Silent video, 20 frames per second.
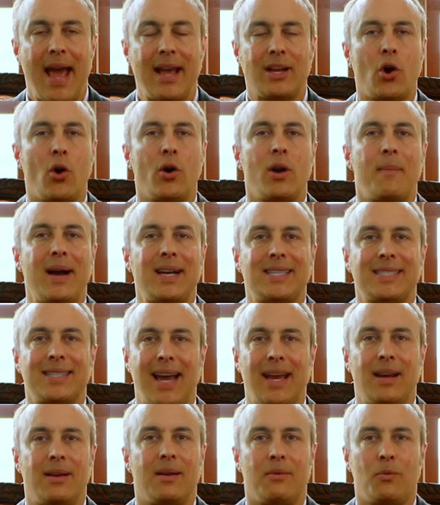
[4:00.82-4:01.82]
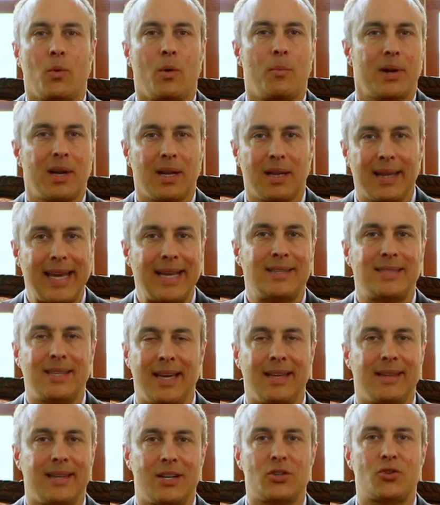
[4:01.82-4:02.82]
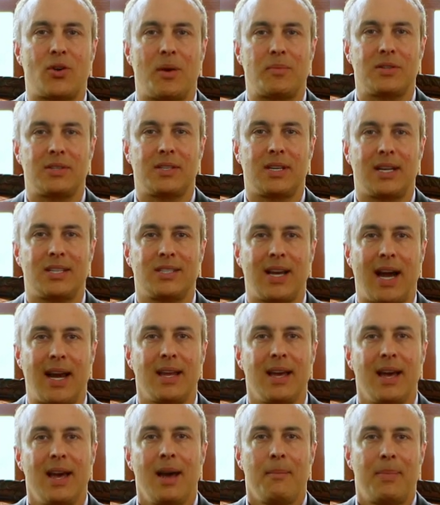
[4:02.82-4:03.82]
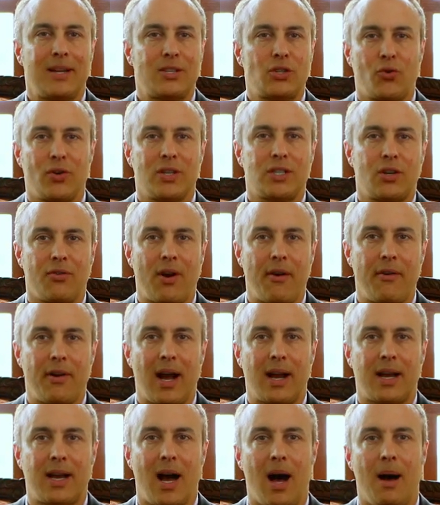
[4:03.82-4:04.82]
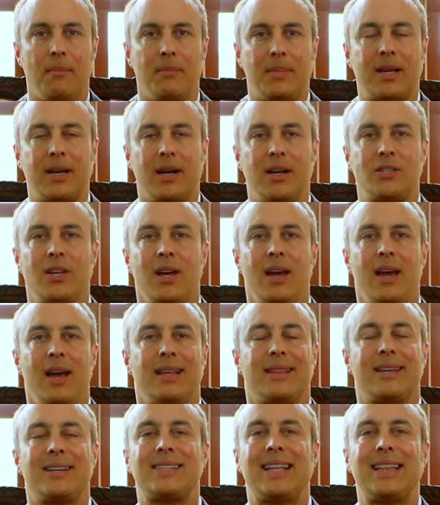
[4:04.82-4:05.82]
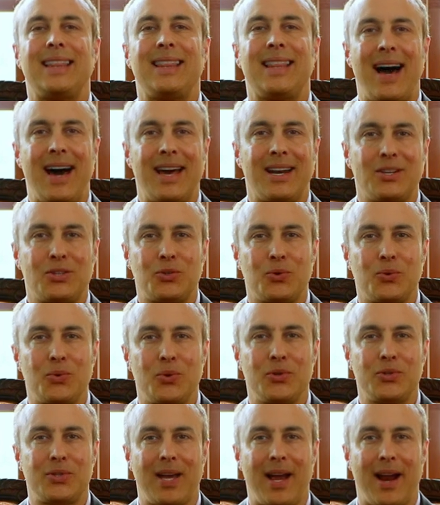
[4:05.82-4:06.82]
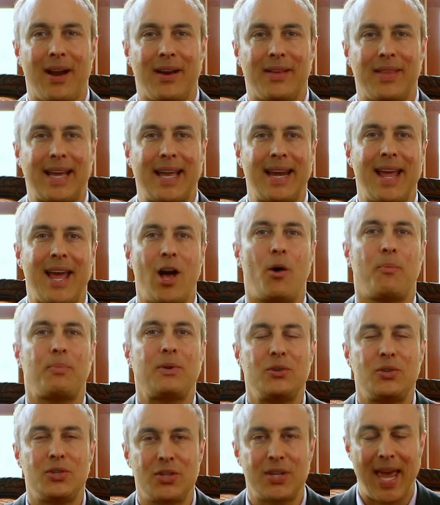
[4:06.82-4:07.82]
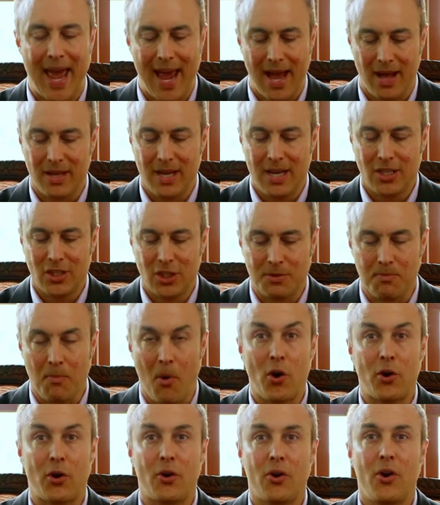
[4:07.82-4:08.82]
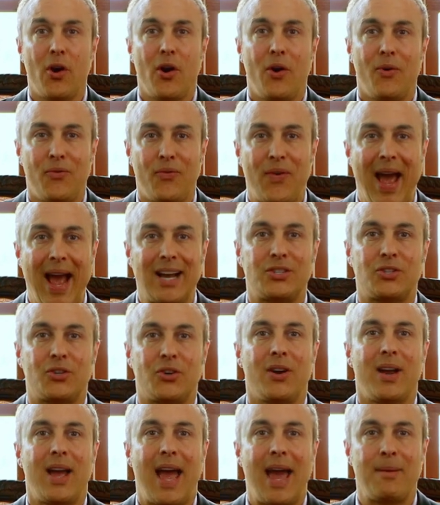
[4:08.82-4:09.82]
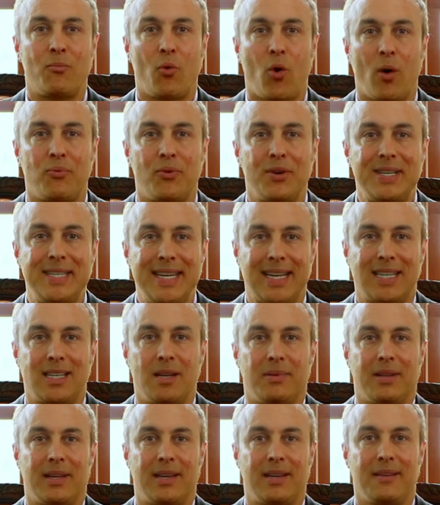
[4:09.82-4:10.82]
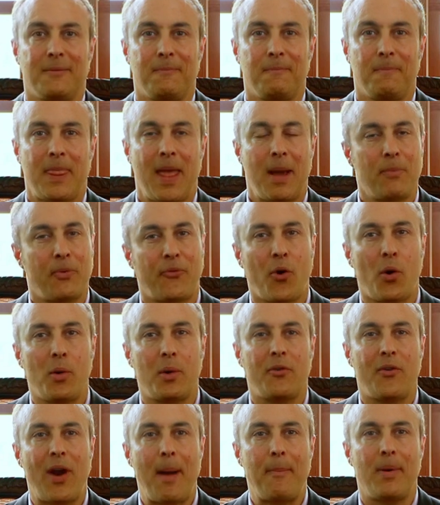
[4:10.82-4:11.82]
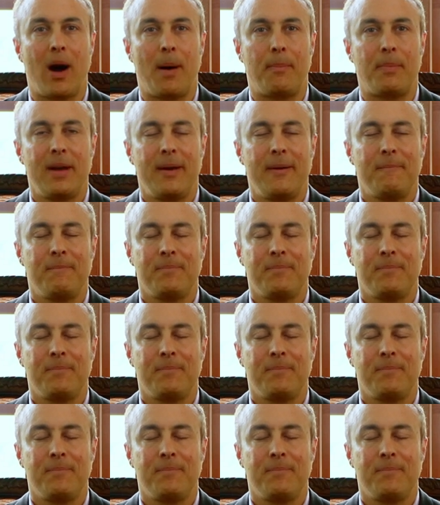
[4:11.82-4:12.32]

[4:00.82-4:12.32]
and go to my site. We'll put a link to, in the description to the site, but it's Chris Guerriero dot com, because there's a lot of tools there that can help you scale smarter, faster, and more predictably. And before we wrap up,